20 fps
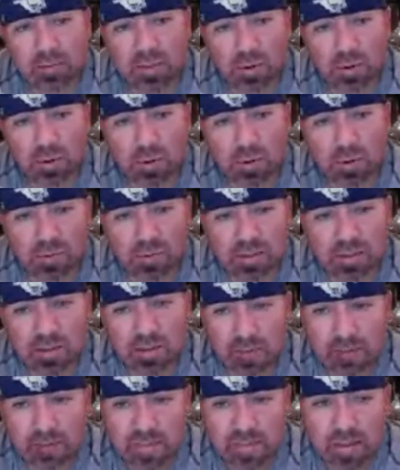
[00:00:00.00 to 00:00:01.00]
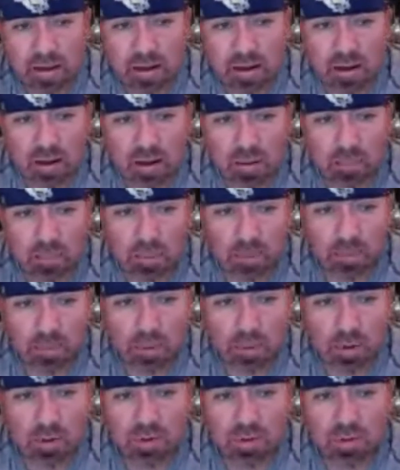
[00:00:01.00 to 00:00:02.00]
Even
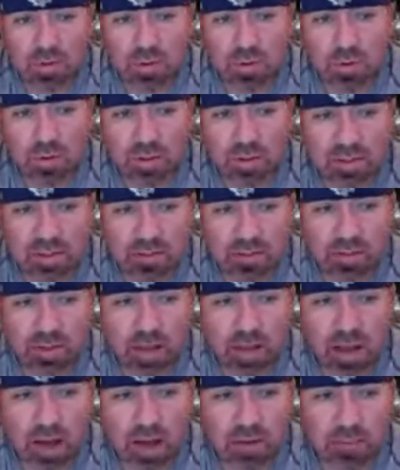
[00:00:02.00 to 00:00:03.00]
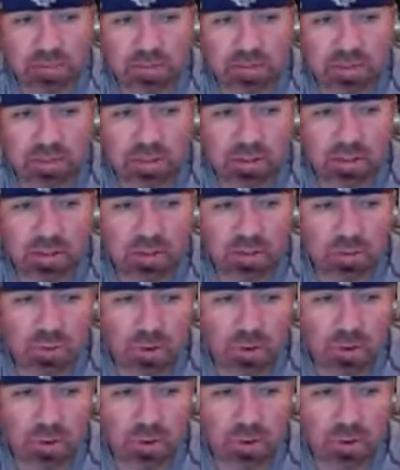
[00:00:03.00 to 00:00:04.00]
Adams, Dennis
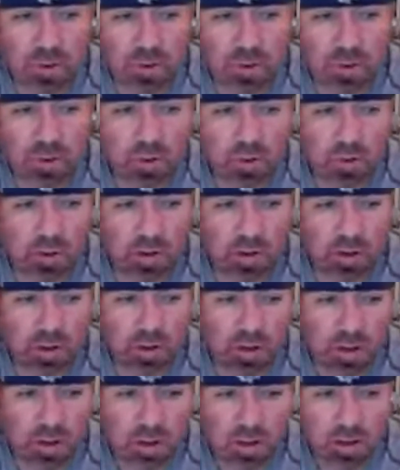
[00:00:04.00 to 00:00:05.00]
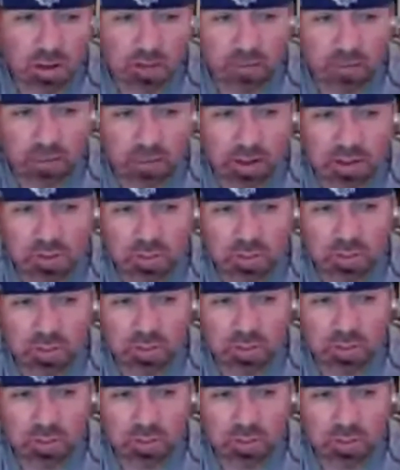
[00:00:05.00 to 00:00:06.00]
Schroeder, that's really where I'm going to
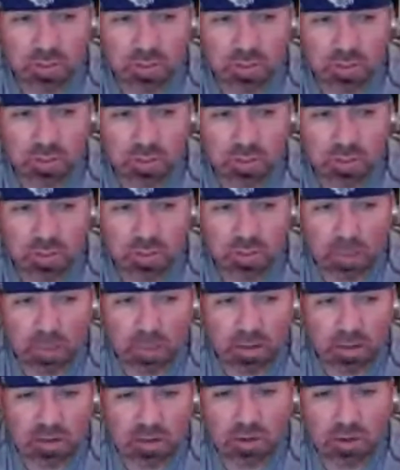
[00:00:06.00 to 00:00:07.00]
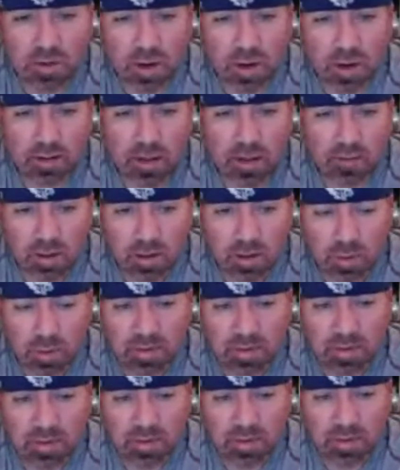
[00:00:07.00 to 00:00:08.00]
keep it. Jeremy Graham, price stayed the
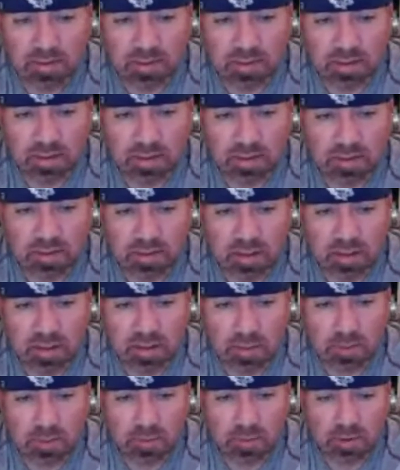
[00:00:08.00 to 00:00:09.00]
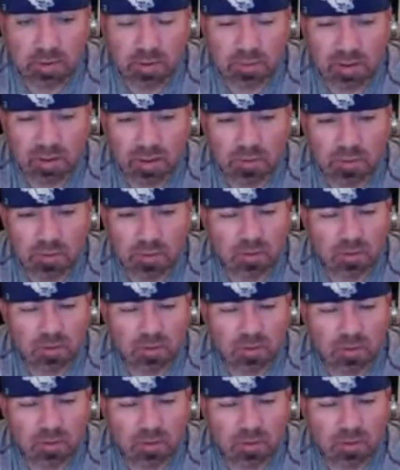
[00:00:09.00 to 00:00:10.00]
same. Actually, I
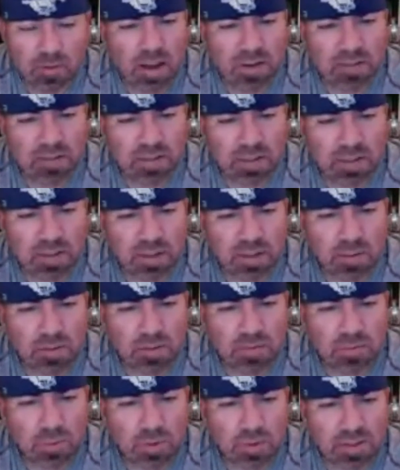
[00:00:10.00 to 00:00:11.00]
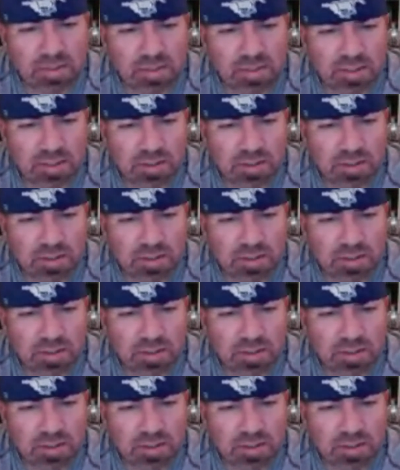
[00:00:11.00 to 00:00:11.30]
think he was 4,600. He moved up to